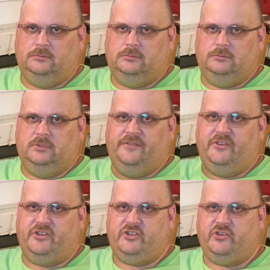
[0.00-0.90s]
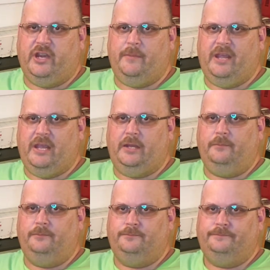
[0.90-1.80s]
if you're streaming,
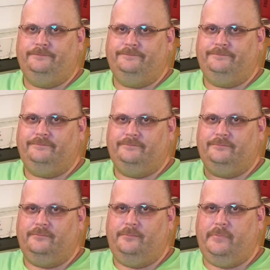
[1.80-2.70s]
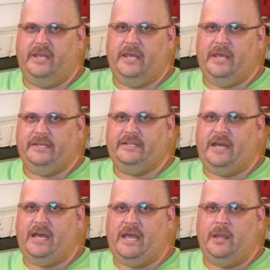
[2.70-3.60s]
big
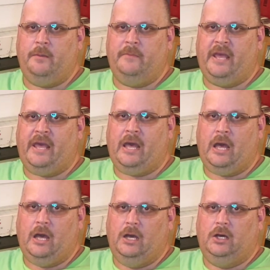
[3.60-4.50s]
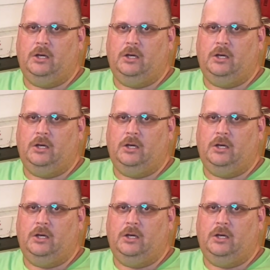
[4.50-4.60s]
time now.